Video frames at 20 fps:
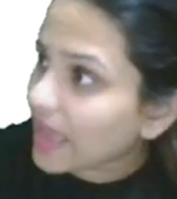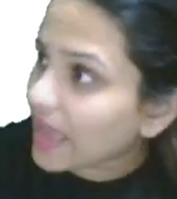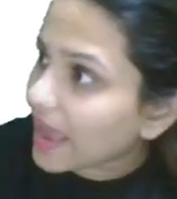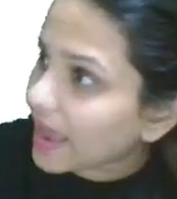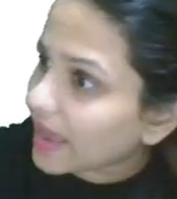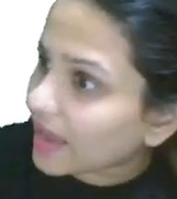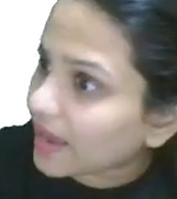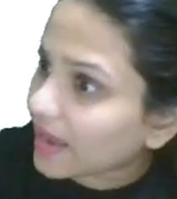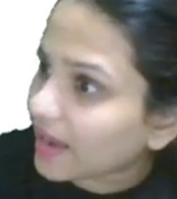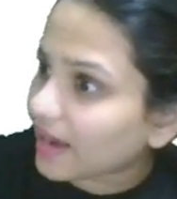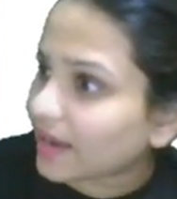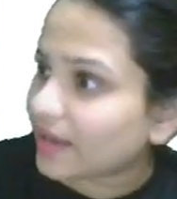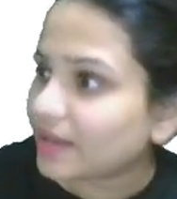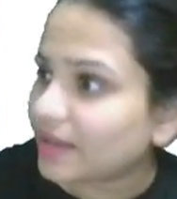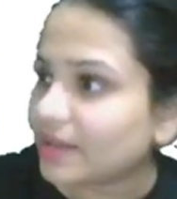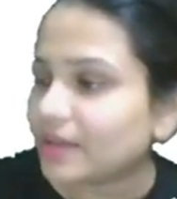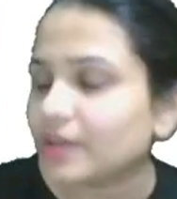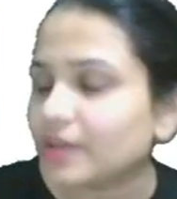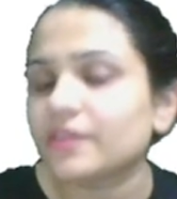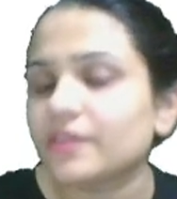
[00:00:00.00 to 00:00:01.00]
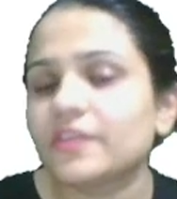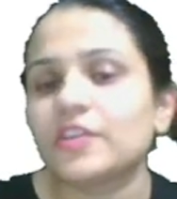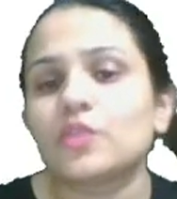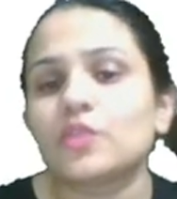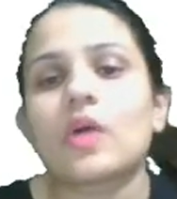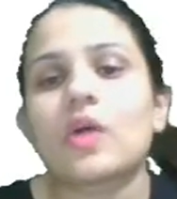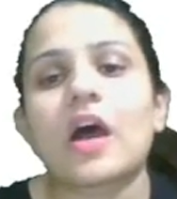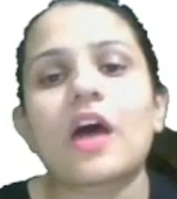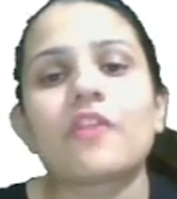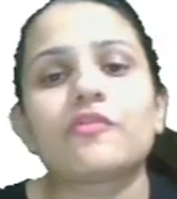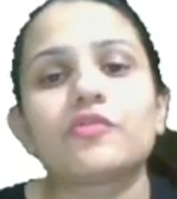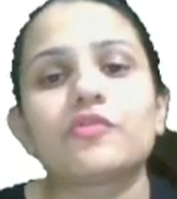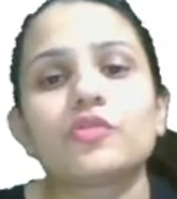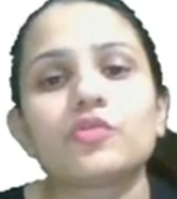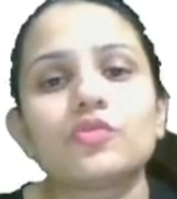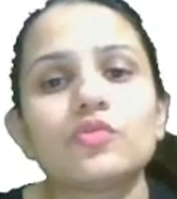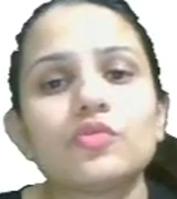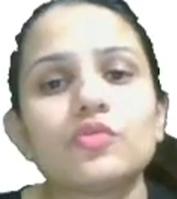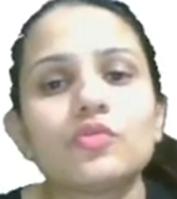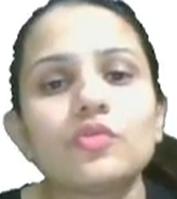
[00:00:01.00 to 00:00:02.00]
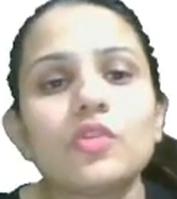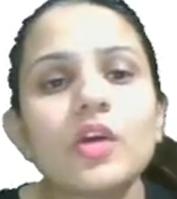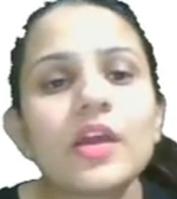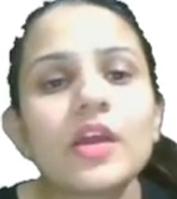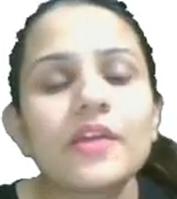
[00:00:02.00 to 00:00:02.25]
and you have to,